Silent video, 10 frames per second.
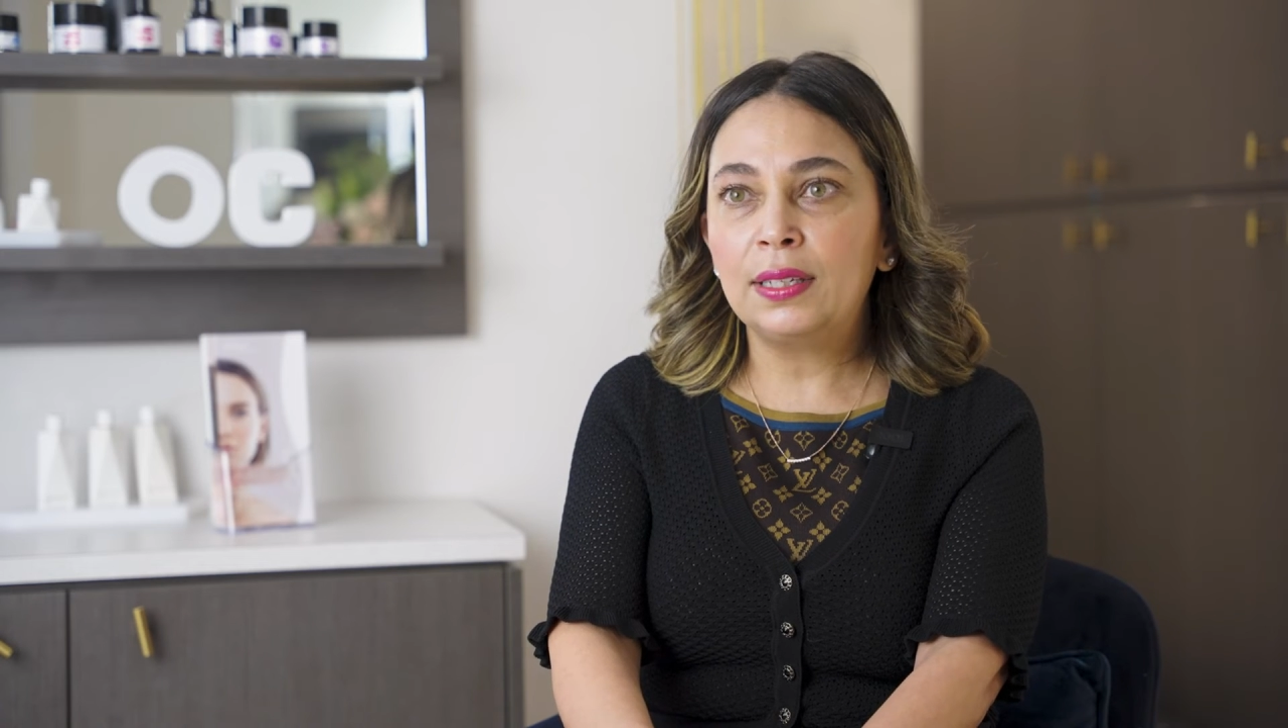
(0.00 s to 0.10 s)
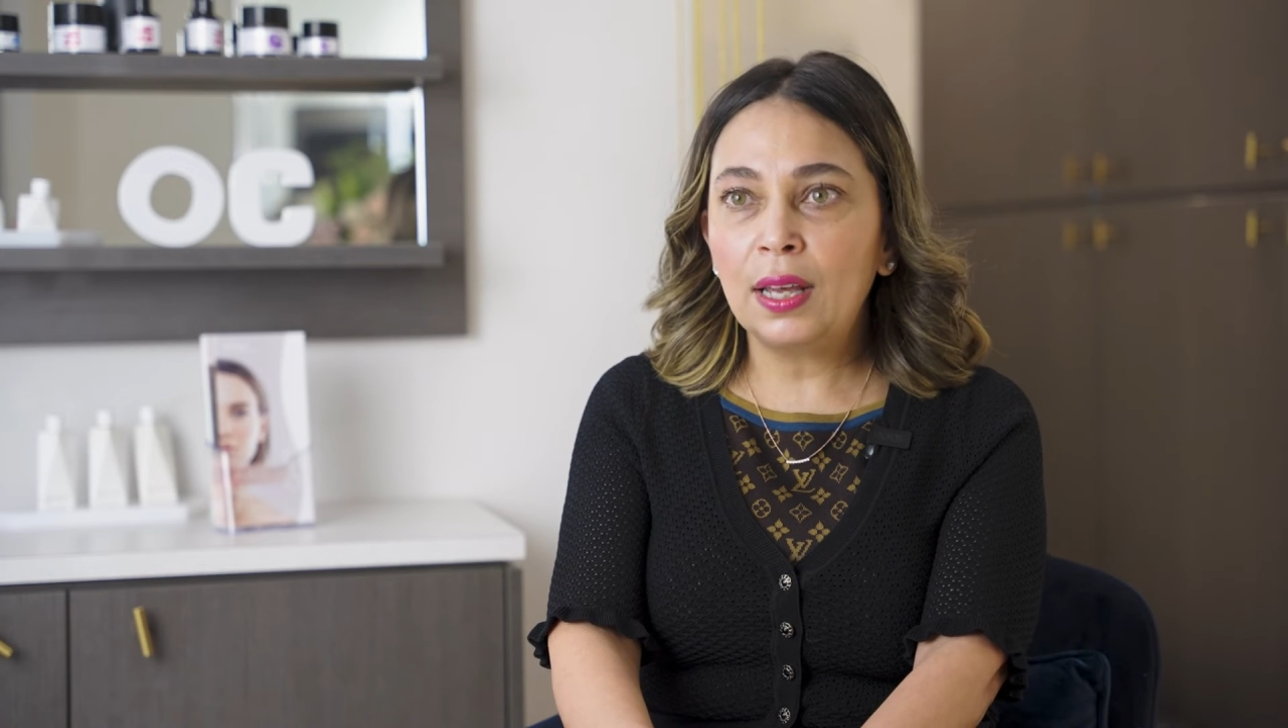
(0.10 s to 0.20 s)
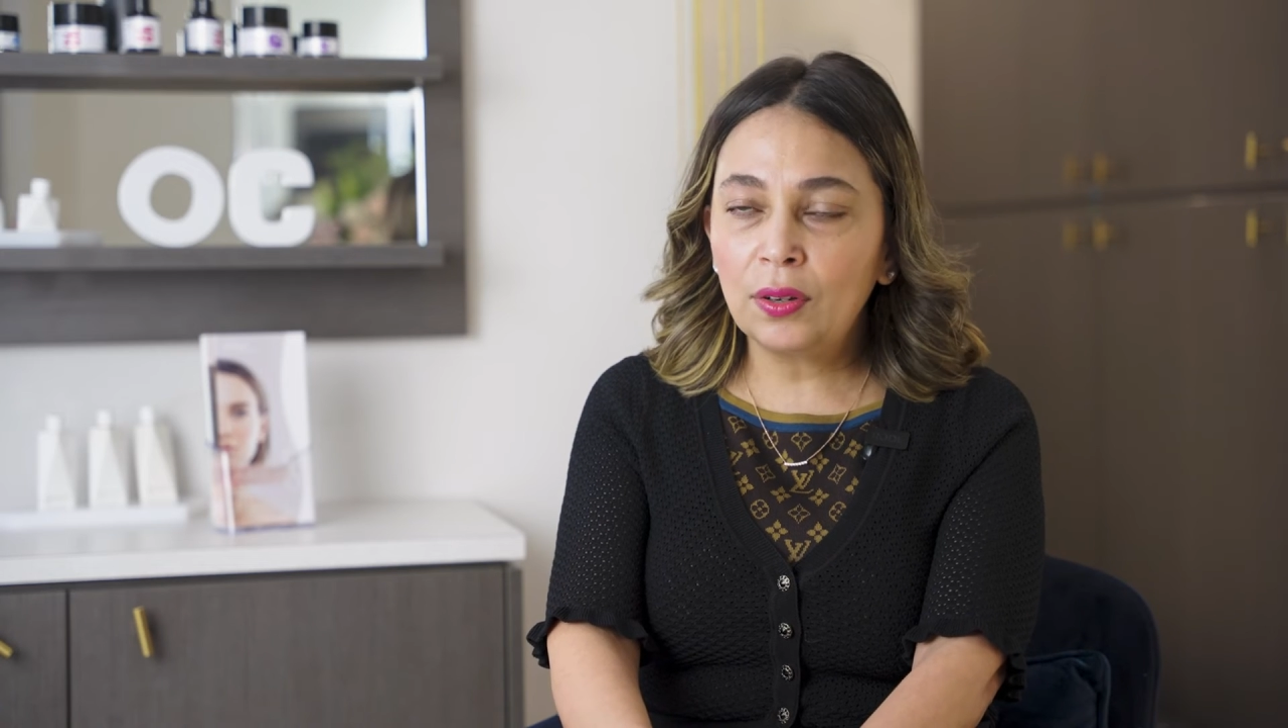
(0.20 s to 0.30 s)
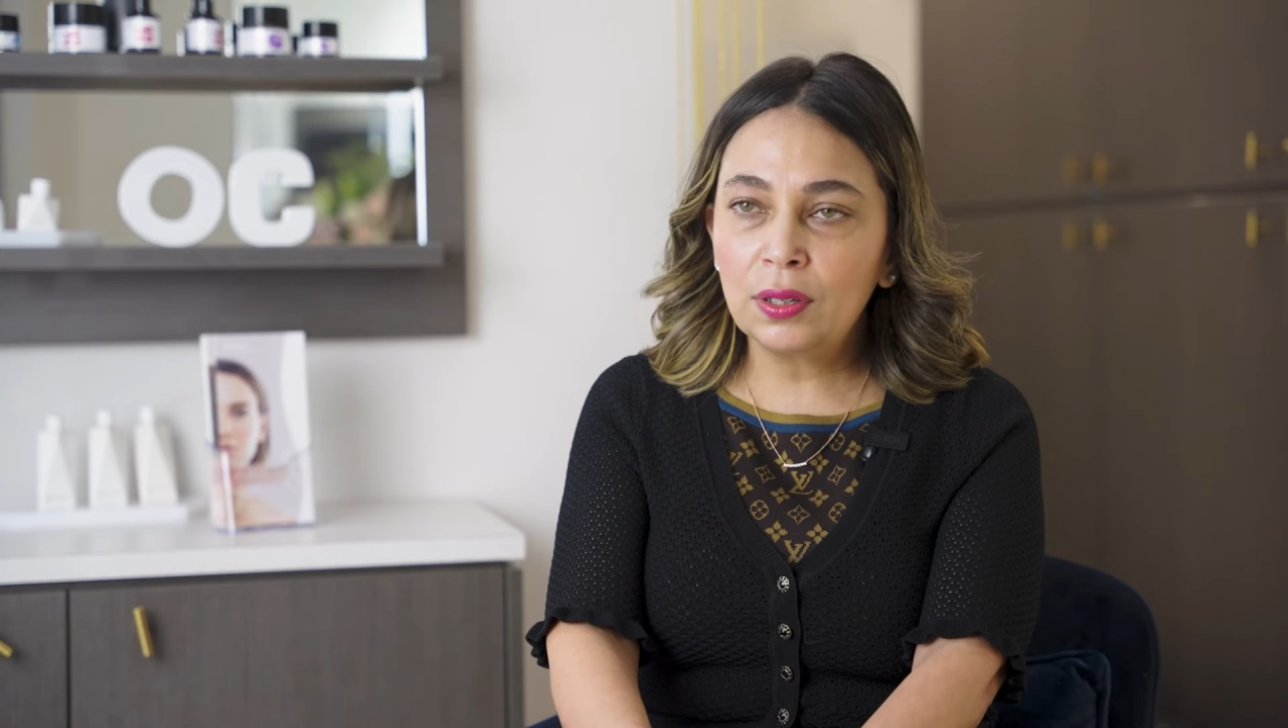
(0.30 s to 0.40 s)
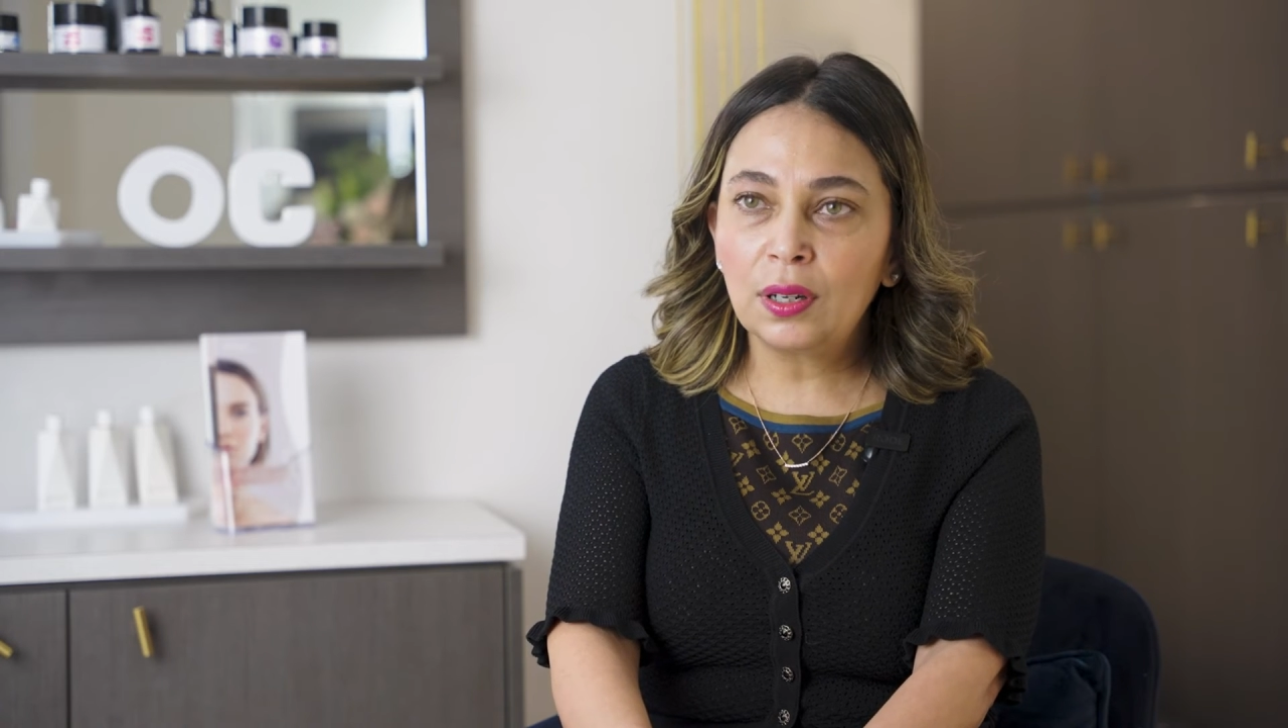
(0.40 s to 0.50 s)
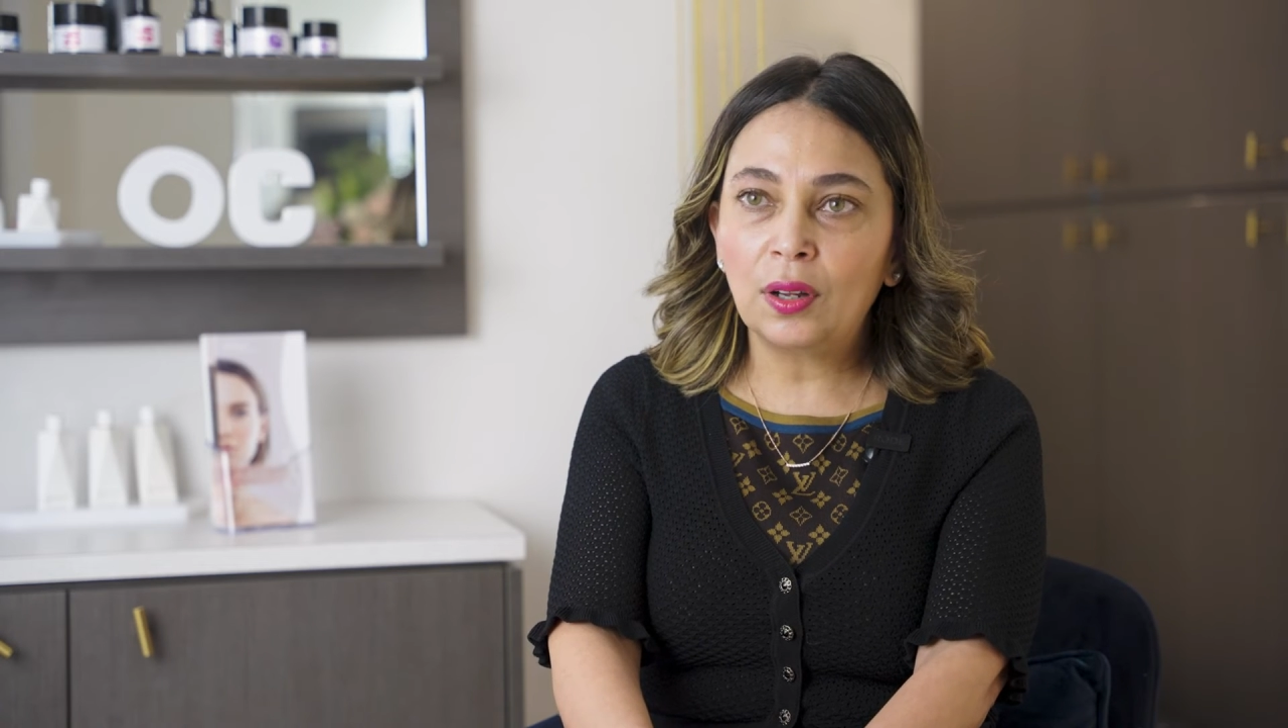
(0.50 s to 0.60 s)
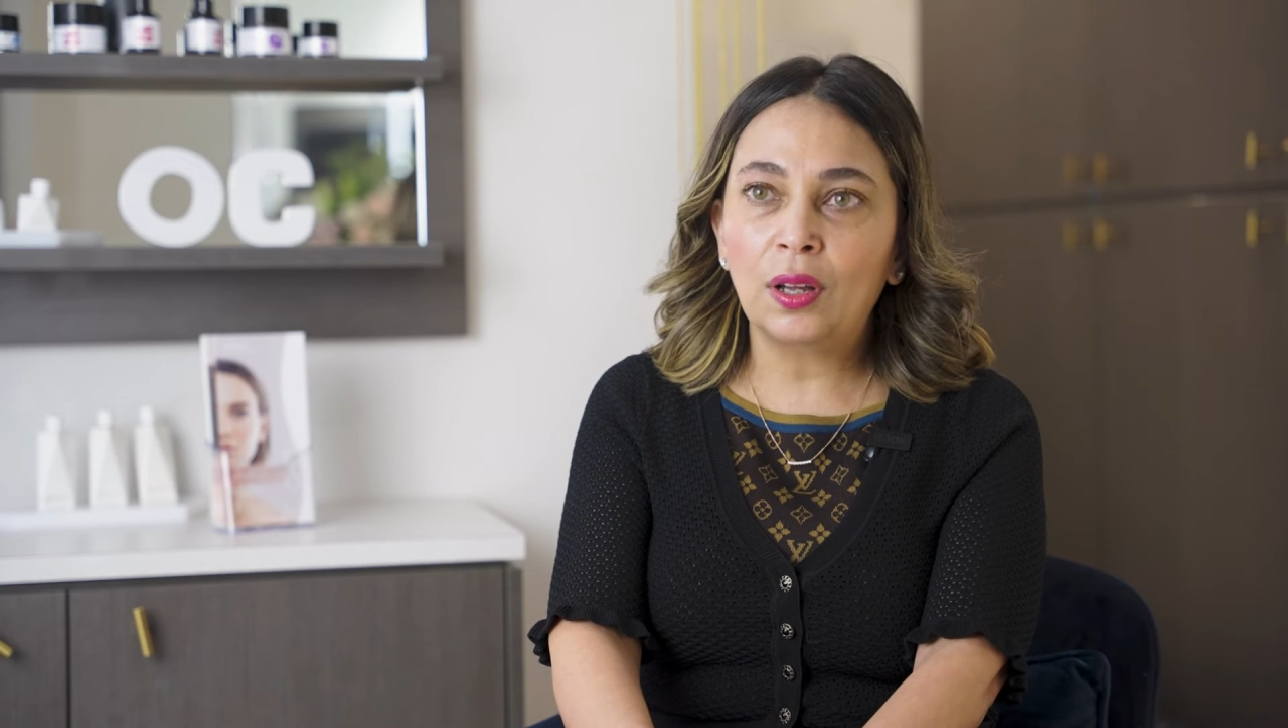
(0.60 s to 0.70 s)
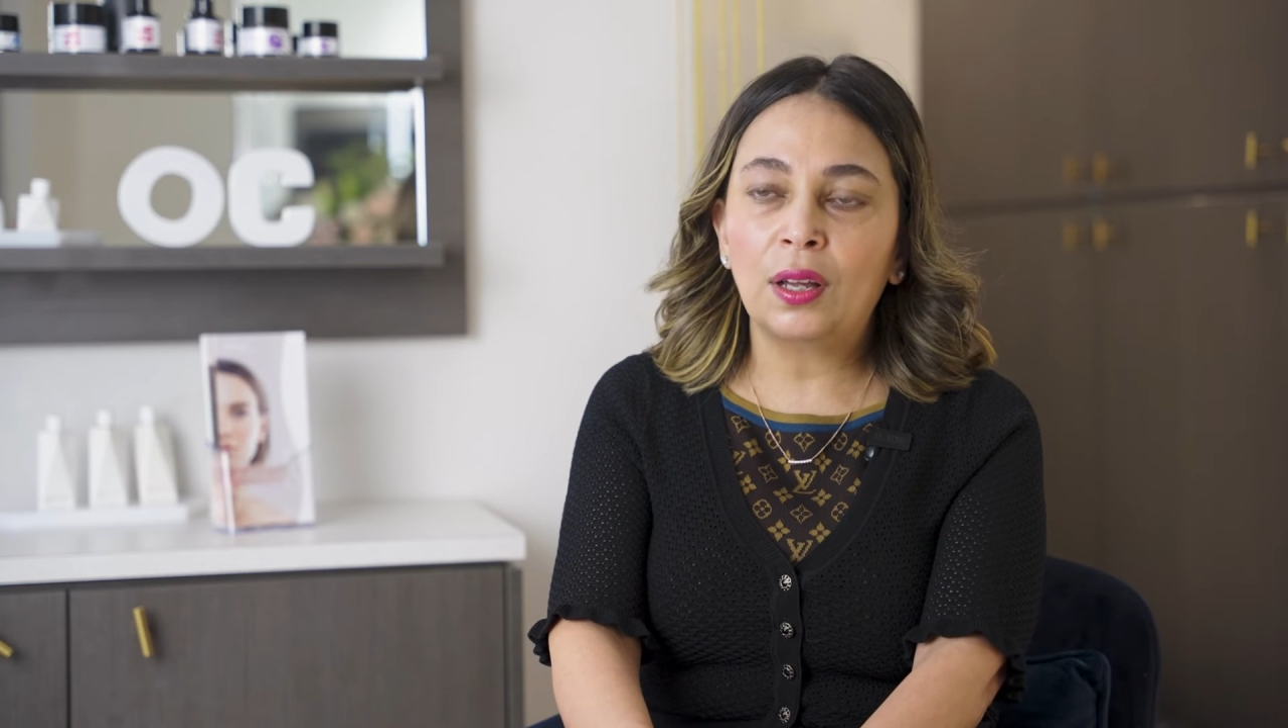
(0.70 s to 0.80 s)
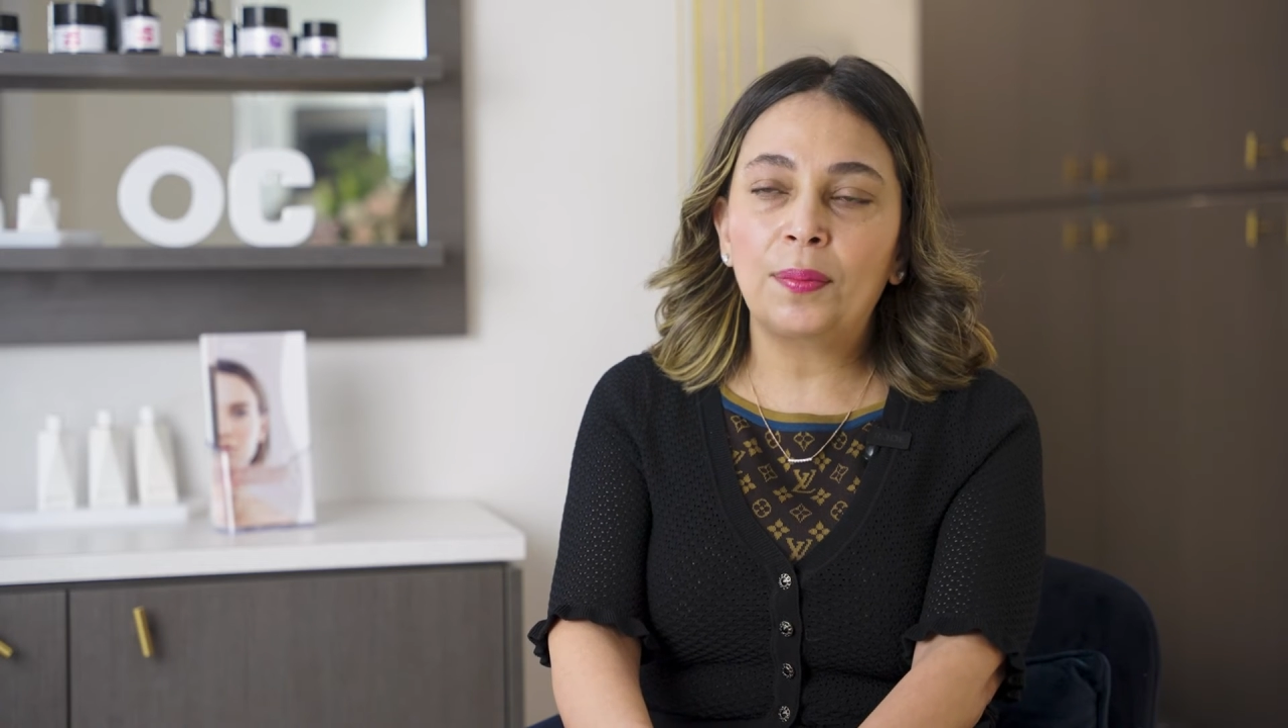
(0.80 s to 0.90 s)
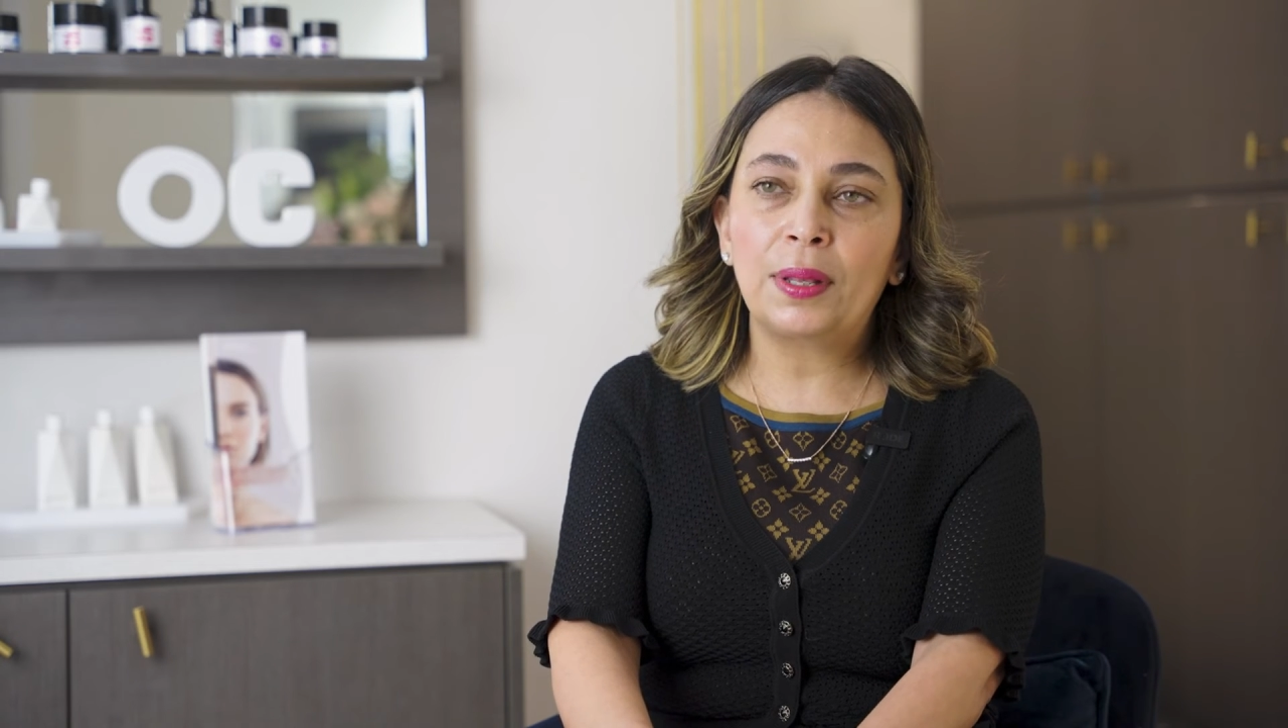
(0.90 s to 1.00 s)

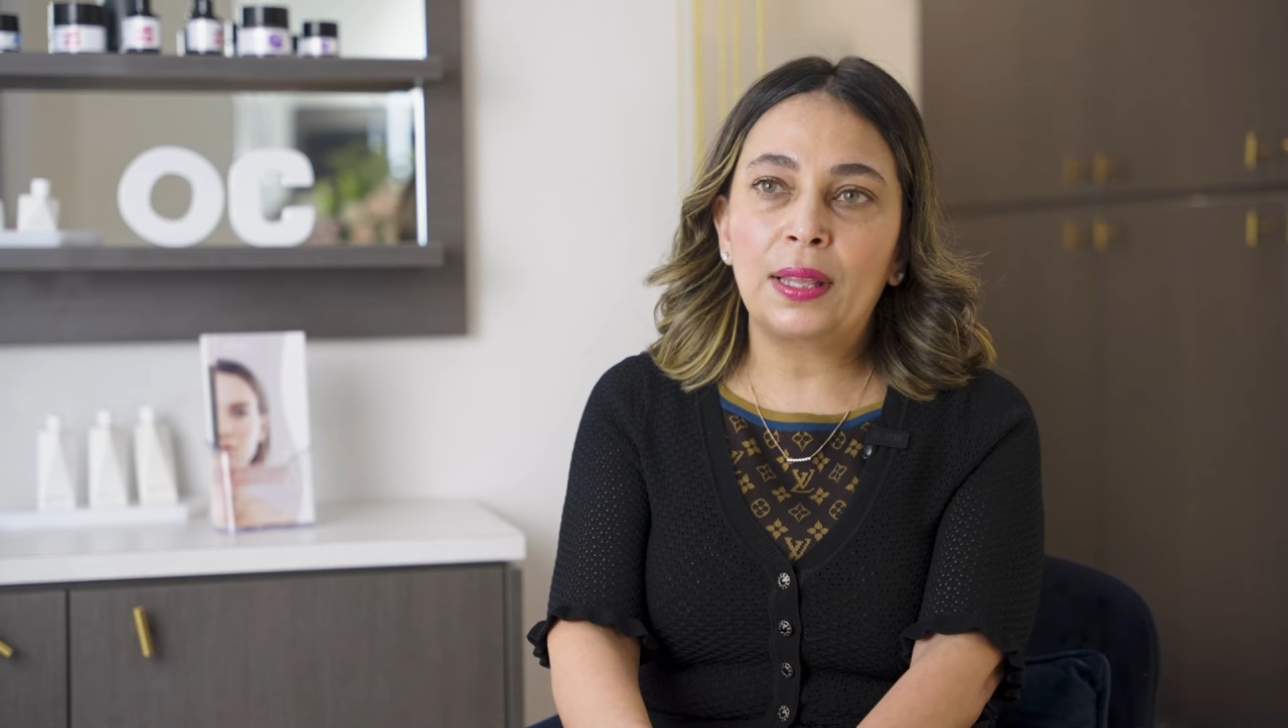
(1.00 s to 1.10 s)
downtime